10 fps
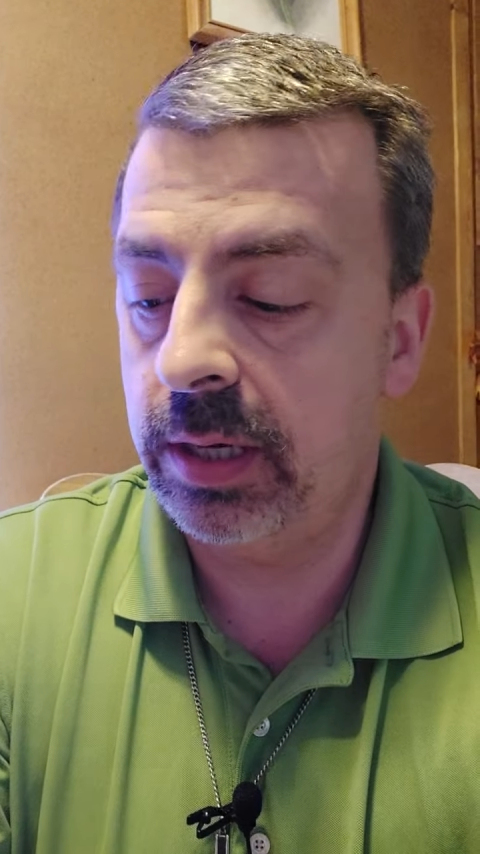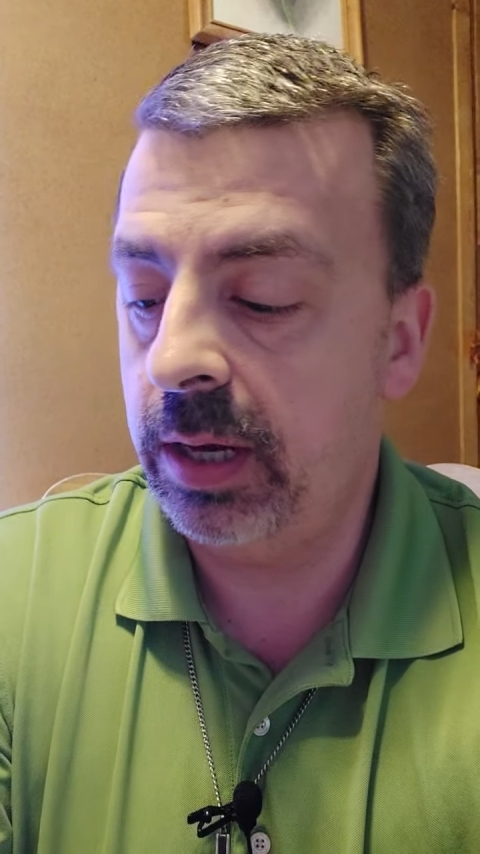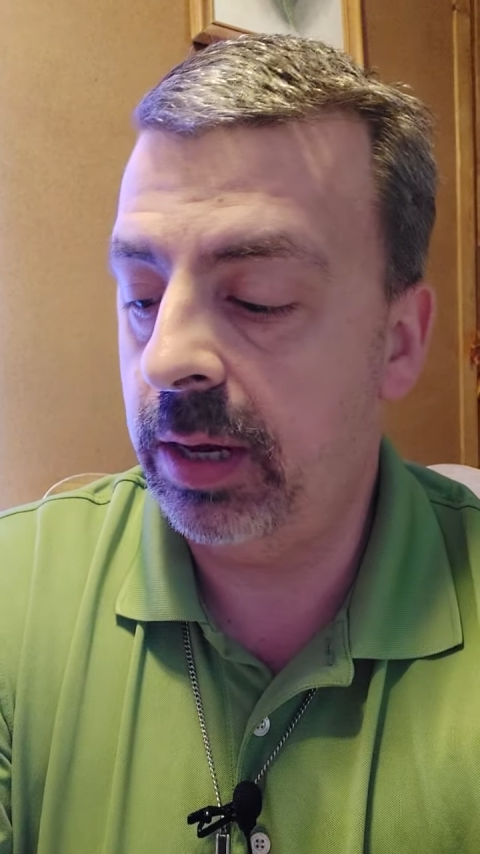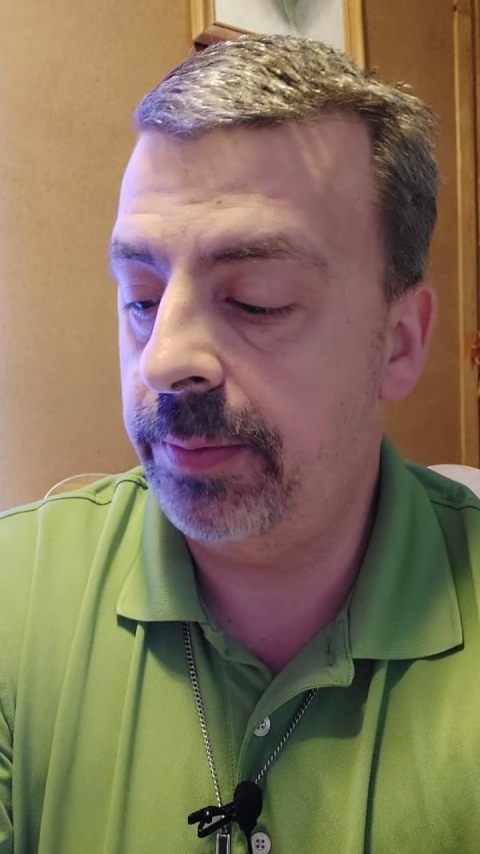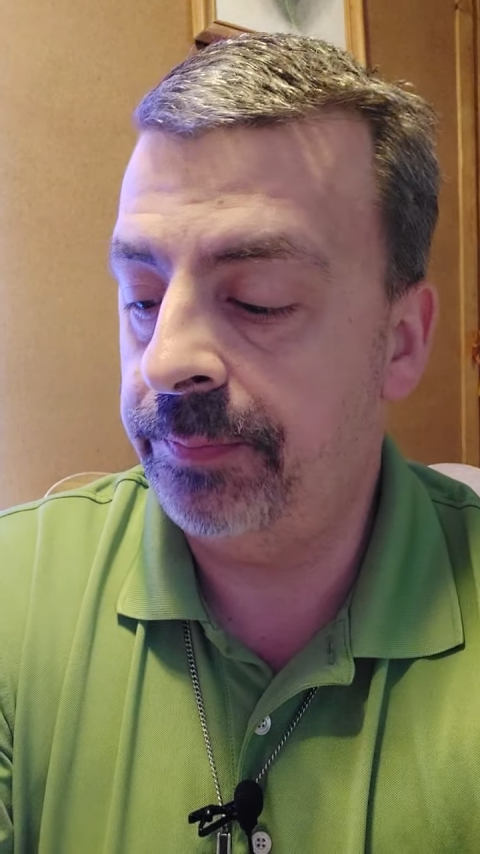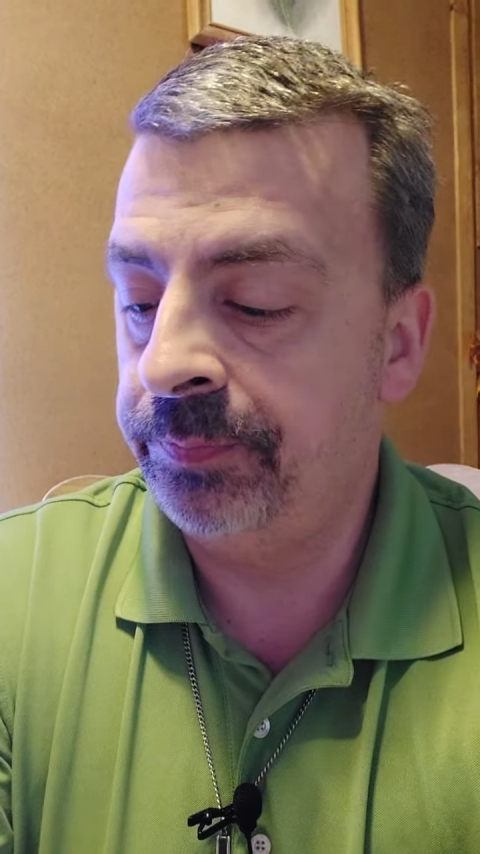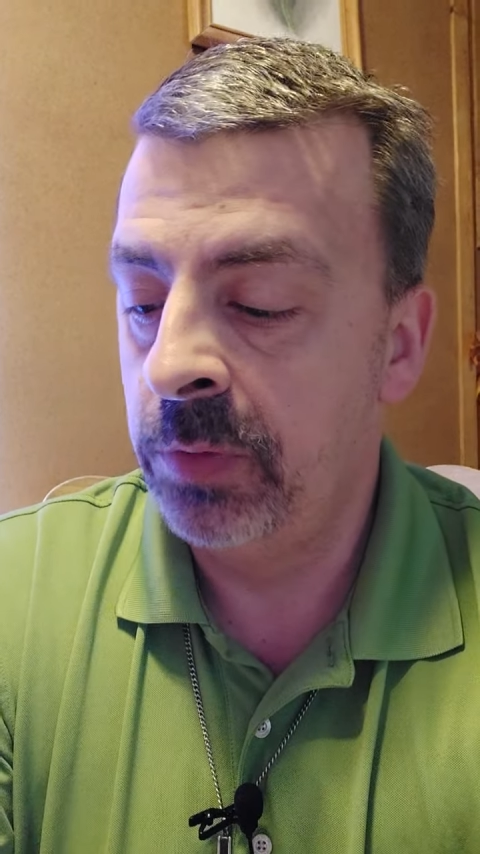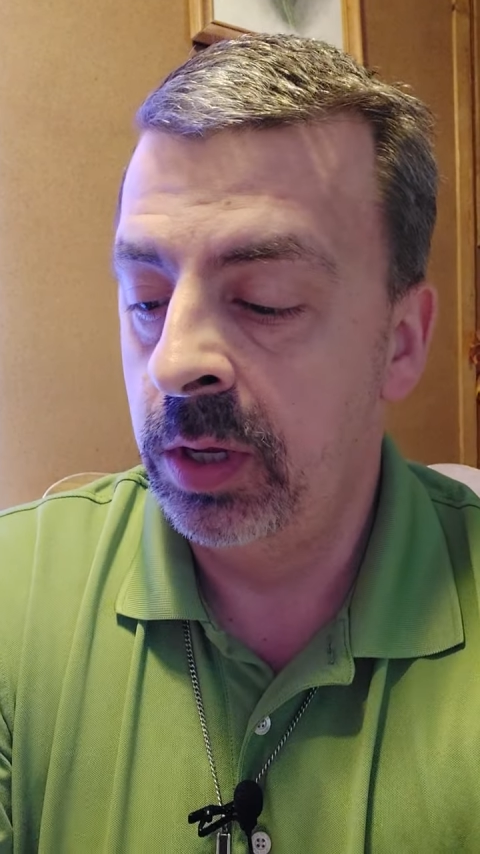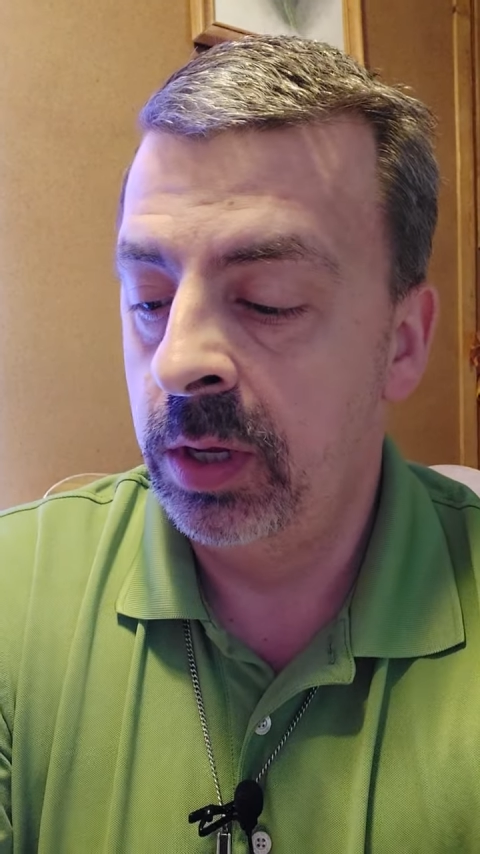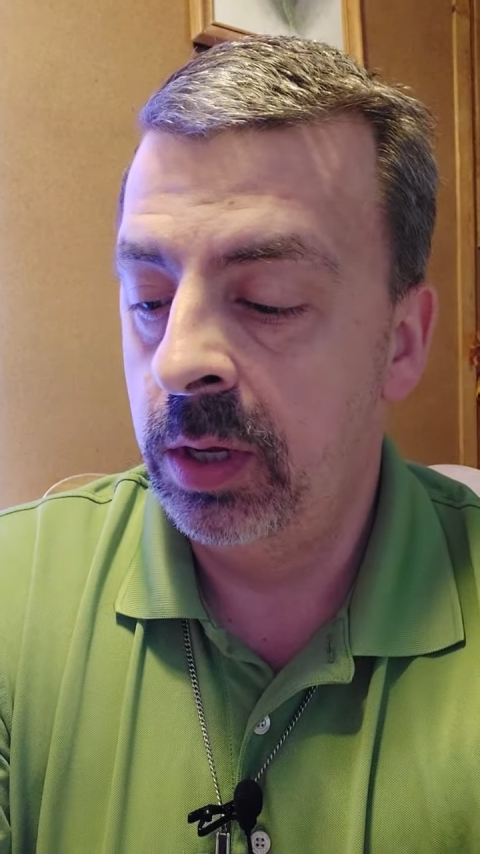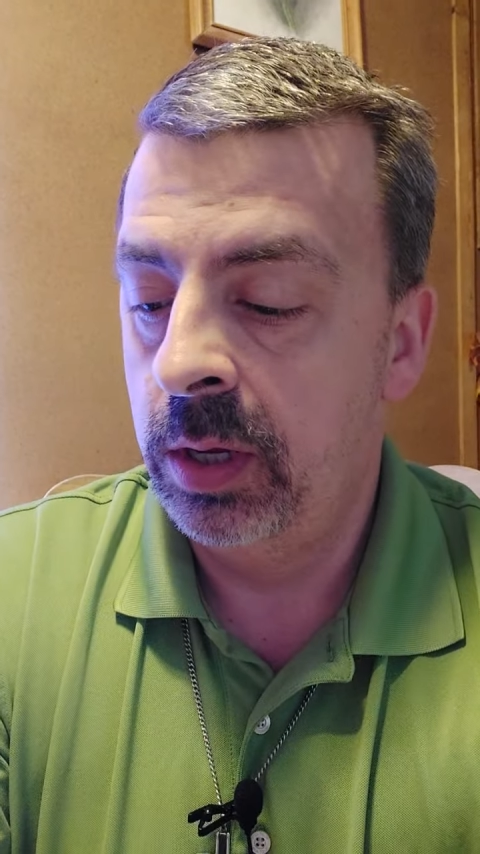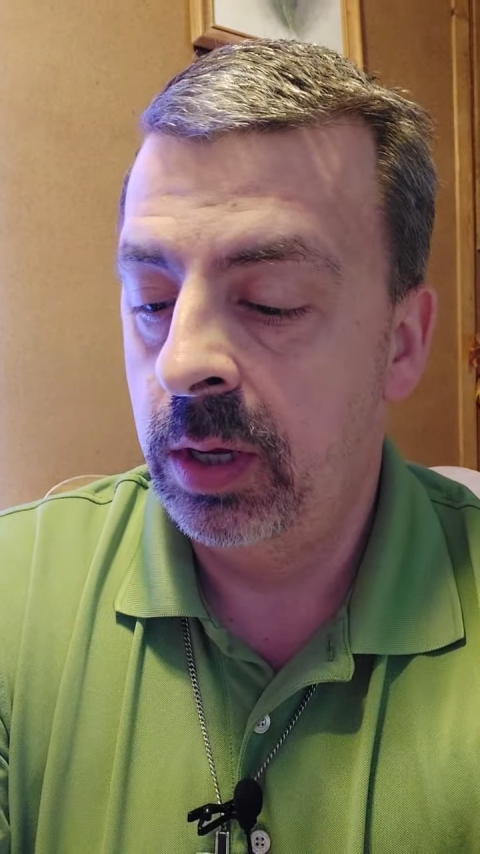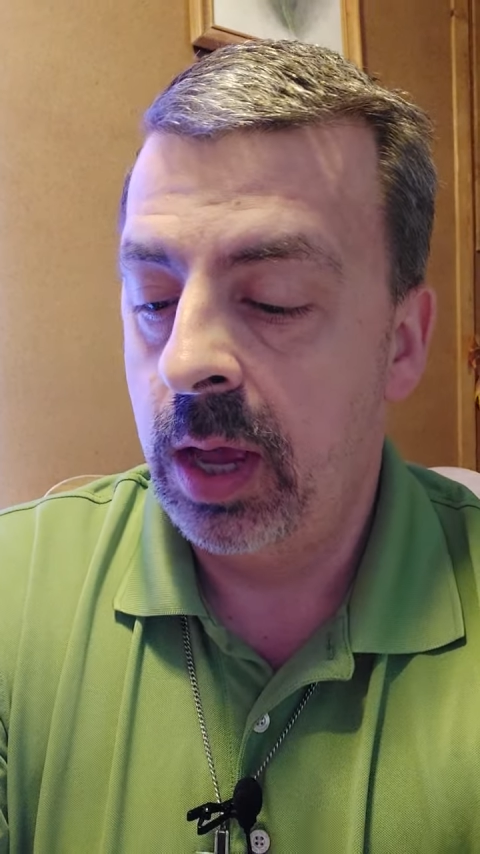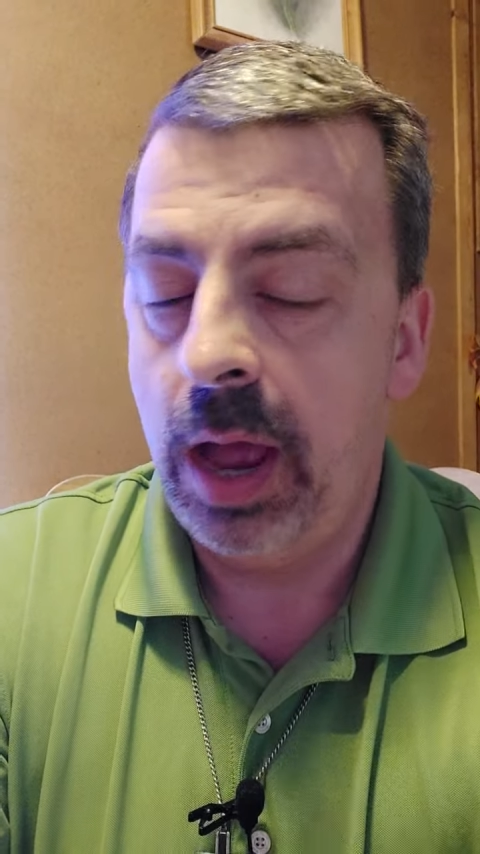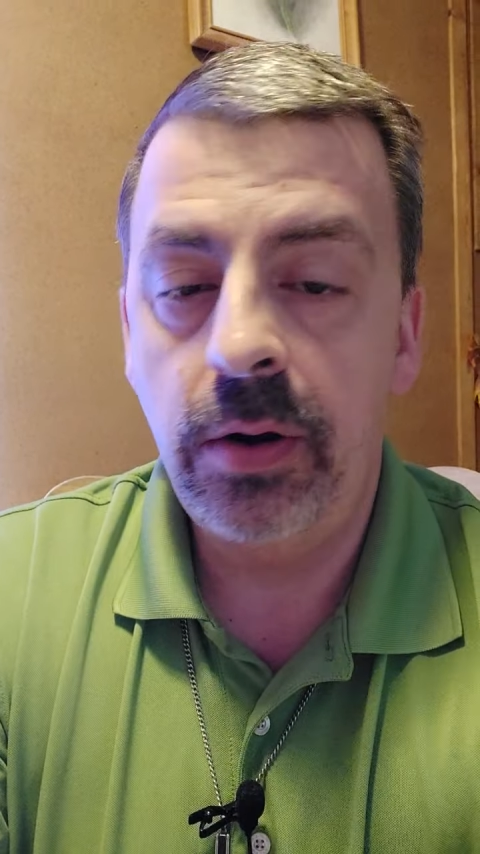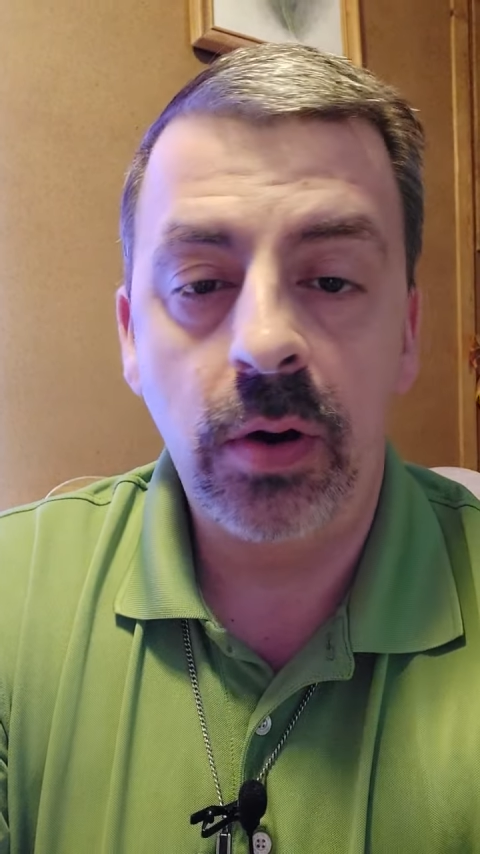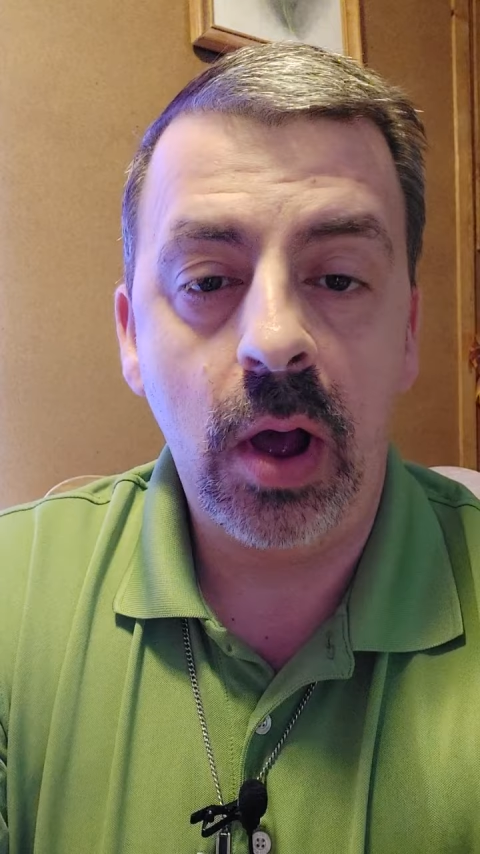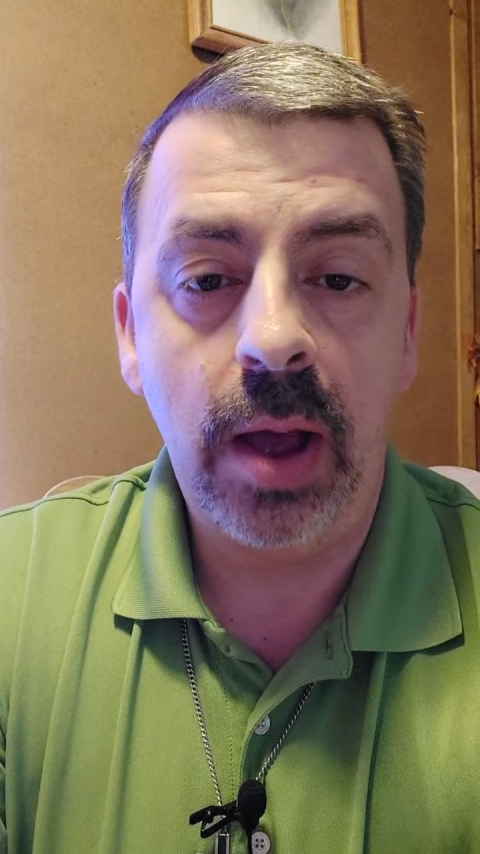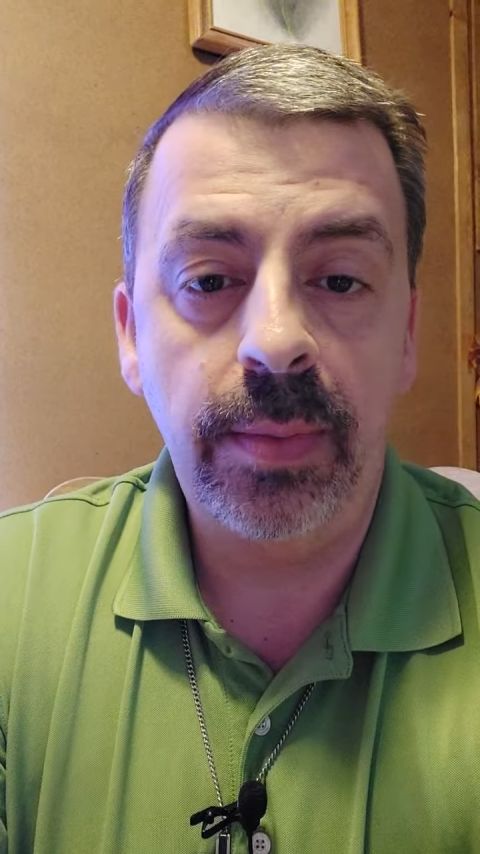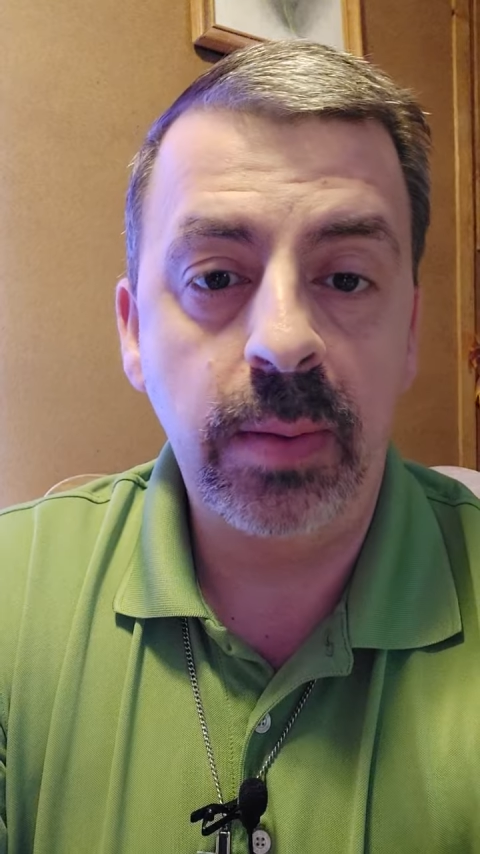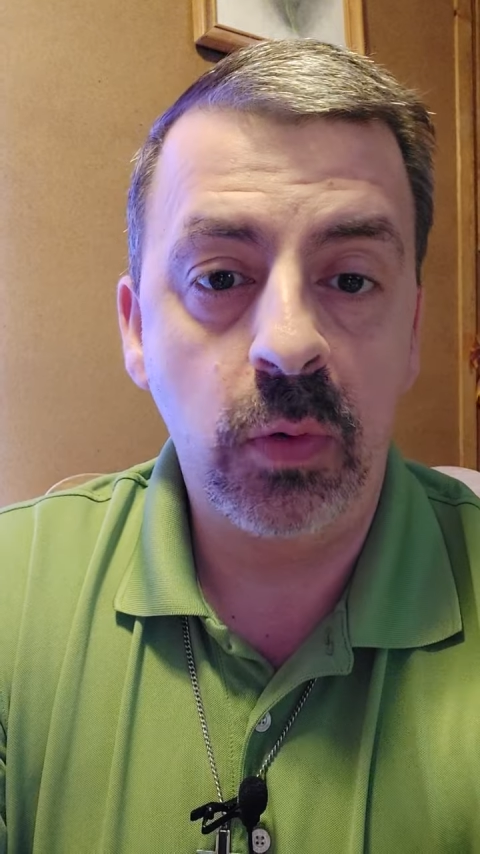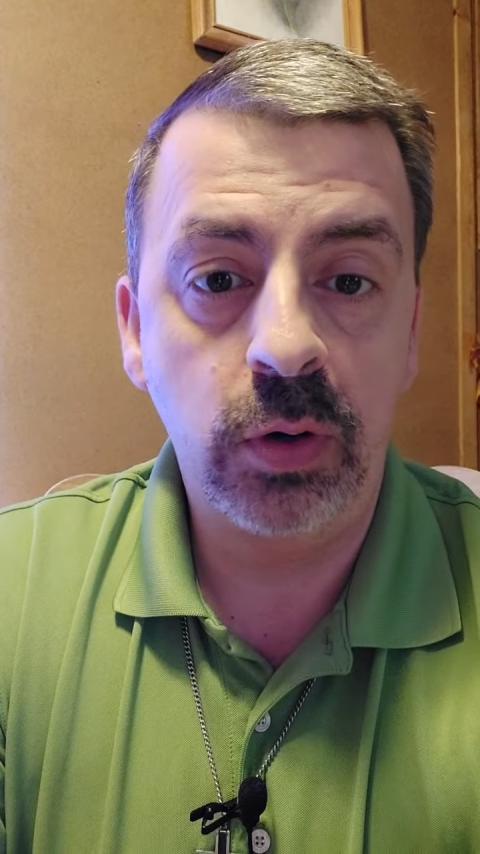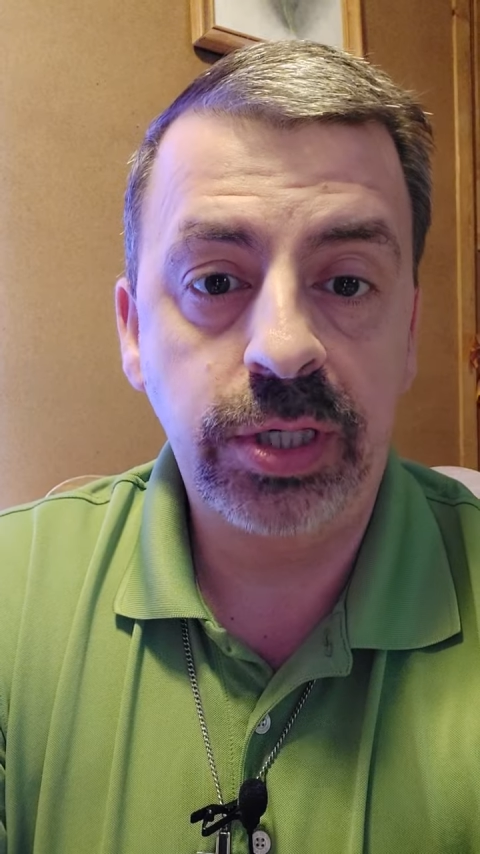I don't know how many more